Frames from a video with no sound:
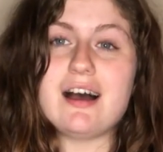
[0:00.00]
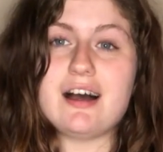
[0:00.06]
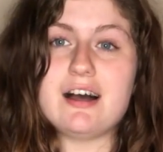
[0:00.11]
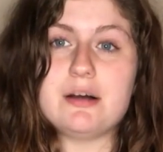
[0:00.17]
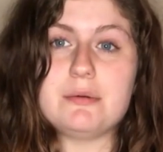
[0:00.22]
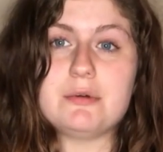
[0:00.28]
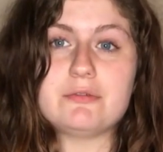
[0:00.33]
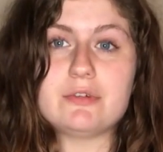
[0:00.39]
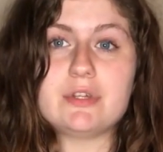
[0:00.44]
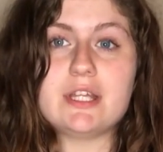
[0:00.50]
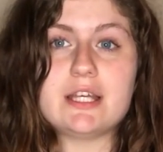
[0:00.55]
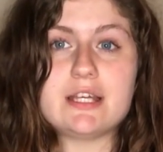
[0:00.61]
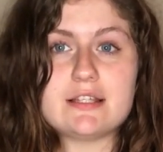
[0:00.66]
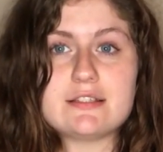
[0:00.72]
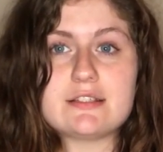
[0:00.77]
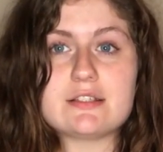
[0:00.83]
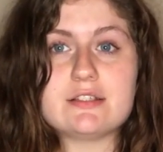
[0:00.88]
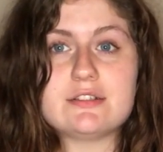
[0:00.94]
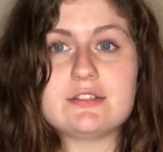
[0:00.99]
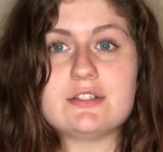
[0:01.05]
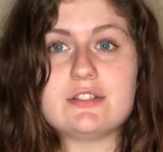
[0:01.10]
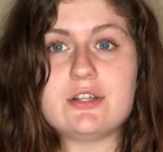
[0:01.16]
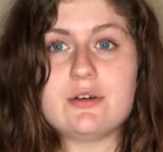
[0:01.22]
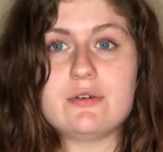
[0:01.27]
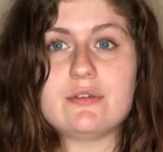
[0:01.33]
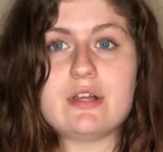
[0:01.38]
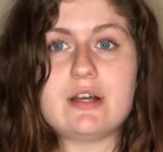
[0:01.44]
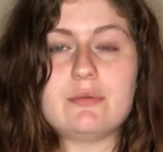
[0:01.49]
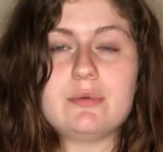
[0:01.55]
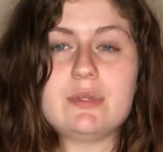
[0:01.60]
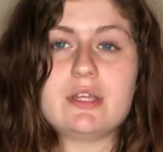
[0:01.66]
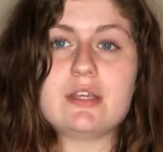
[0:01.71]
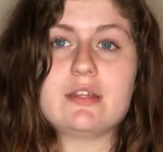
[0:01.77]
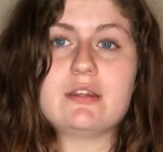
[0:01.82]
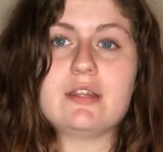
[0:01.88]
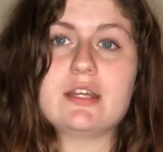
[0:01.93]
it really is good to know that
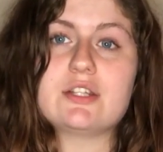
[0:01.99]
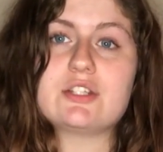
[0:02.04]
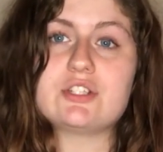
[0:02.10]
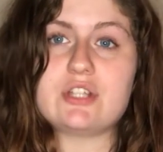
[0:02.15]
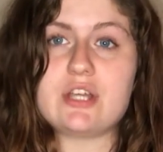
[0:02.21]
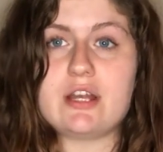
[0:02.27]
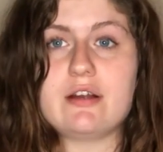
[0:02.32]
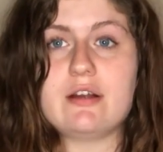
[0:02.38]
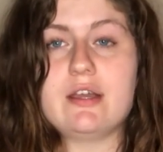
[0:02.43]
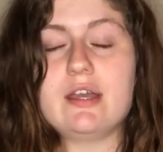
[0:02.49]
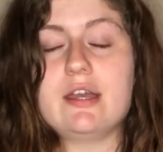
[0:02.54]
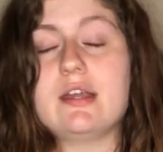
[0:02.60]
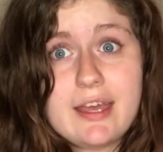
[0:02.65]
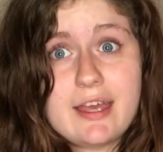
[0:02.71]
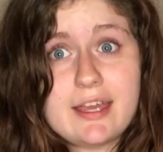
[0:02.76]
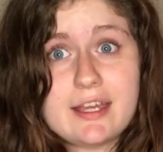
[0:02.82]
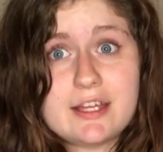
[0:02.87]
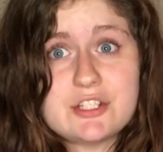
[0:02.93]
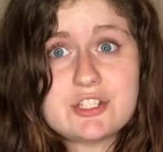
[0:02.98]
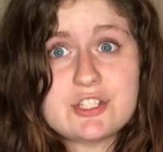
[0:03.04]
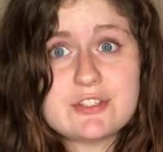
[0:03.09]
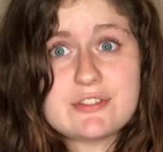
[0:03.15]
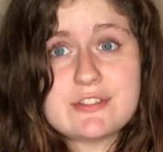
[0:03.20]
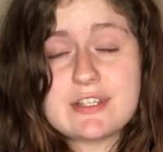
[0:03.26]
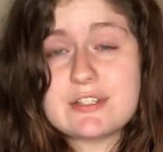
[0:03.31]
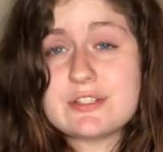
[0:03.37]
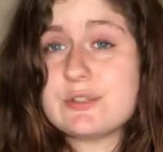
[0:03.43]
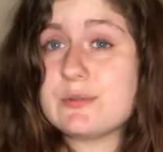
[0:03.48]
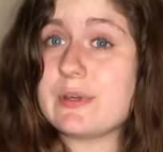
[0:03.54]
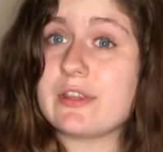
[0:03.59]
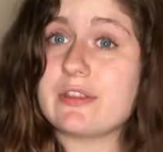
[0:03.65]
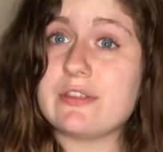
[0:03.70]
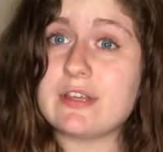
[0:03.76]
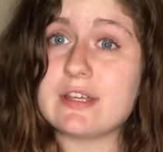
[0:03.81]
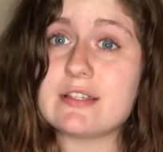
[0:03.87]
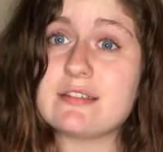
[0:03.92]
we can like share it and just like
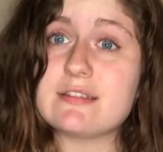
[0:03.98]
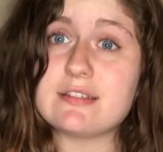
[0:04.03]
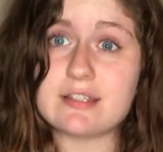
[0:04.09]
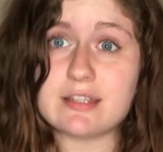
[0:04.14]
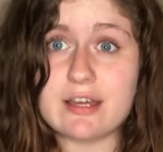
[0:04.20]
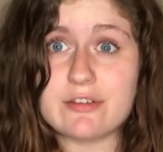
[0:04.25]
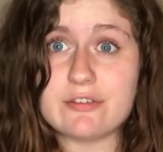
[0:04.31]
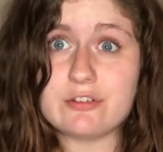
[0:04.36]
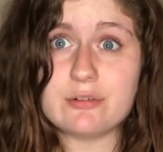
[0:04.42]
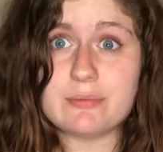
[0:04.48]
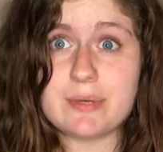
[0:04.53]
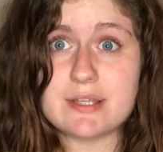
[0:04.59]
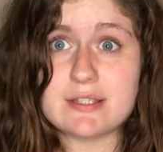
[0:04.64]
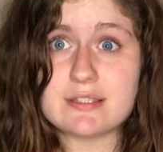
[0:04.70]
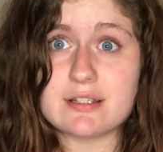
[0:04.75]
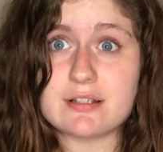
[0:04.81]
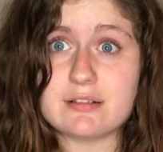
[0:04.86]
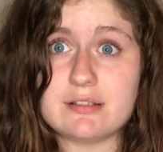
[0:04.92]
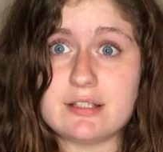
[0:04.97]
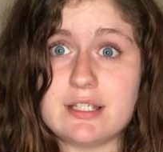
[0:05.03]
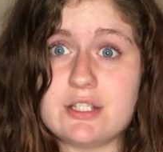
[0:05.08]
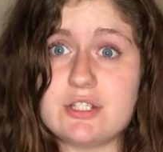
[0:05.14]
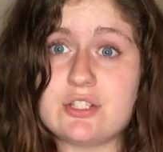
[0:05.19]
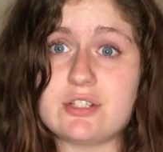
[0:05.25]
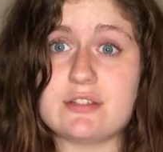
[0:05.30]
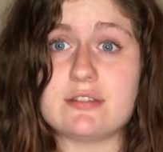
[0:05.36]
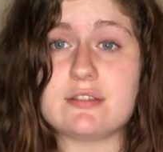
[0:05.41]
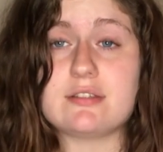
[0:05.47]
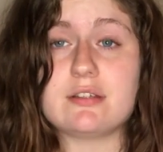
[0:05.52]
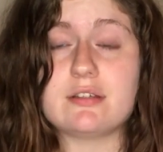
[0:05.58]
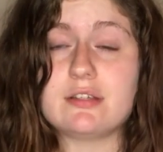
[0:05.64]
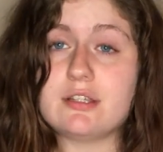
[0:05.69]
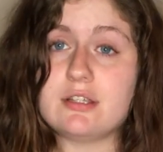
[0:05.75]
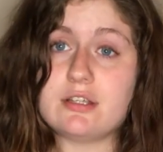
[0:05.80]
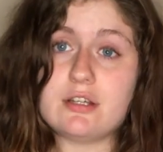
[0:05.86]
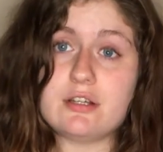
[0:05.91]
doing things together, basically. Just,
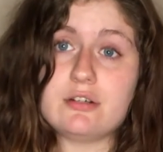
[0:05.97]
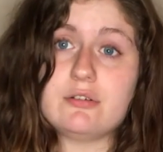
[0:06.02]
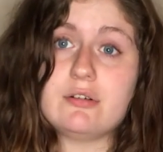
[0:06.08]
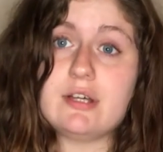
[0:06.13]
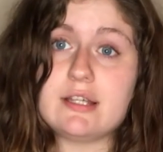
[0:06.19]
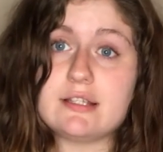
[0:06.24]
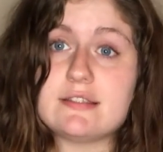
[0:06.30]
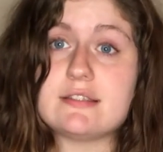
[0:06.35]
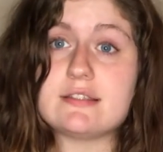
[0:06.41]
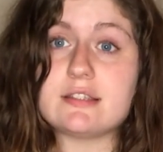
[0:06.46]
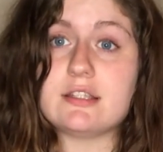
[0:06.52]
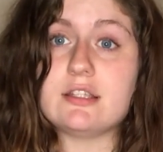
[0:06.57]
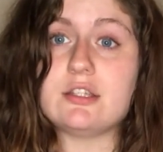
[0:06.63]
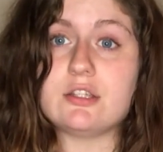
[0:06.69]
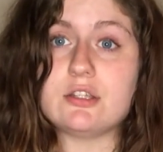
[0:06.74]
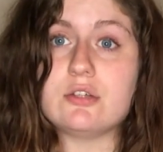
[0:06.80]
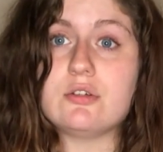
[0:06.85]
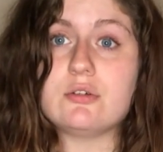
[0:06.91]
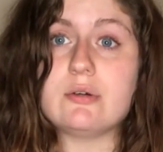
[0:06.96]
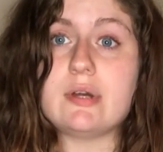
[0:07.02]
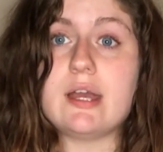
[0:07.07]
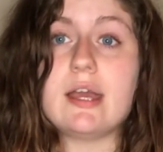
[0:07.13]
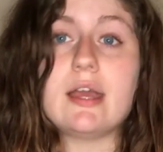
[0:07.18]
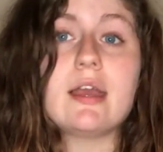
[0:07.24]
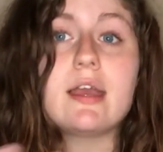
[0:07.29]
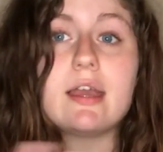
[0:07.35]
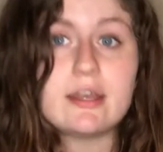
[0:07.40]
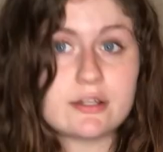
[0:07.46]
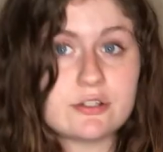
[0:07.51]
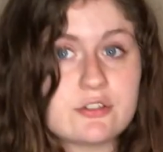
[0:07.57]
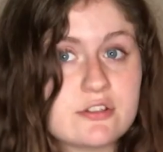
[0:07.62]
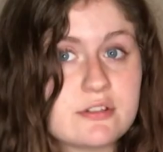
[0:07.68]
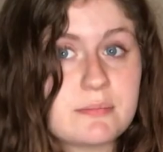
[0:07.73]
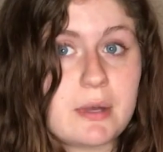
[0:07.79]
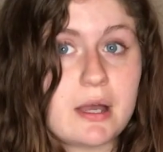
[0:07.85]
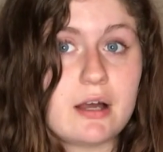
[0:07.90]
you know, it's you and
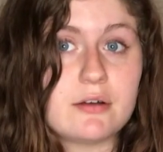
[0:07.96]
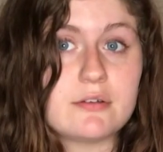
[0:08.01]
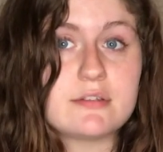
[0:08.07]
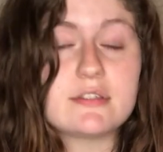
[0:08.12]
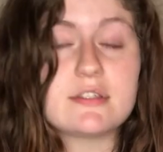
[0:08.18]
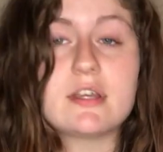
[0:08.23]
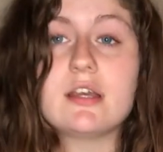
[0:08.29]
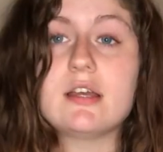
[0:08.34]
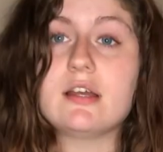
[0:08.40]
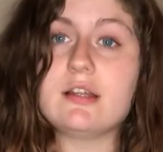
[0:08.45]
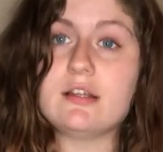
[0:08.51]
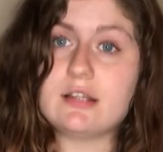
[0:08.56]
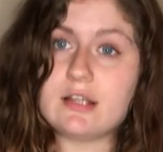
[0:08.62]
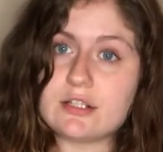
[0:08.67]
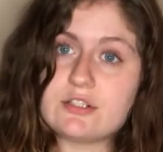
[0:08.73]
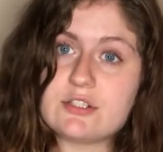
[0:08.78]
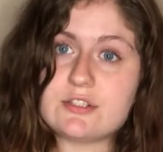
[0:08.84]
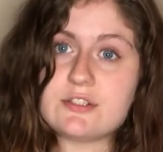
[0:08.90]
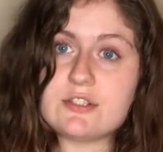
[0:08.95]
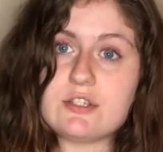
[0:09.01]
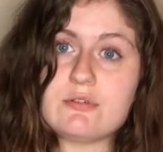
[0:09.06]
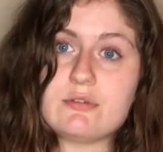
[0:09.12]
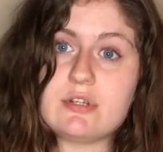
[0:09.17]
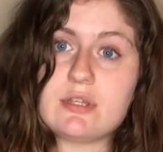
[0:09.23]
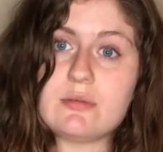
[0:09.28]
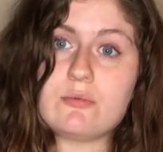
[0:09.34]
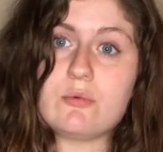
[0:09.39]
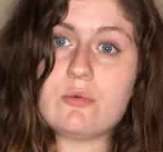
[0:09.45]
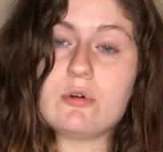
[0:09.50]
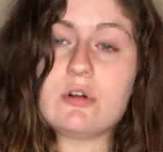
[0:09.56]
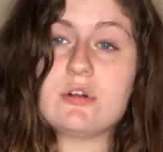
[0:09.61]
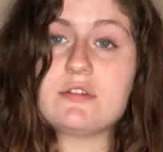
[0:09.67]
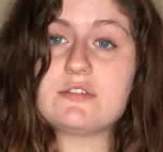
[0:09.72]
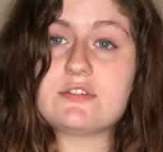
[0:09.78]
your spouse, not just you anymore.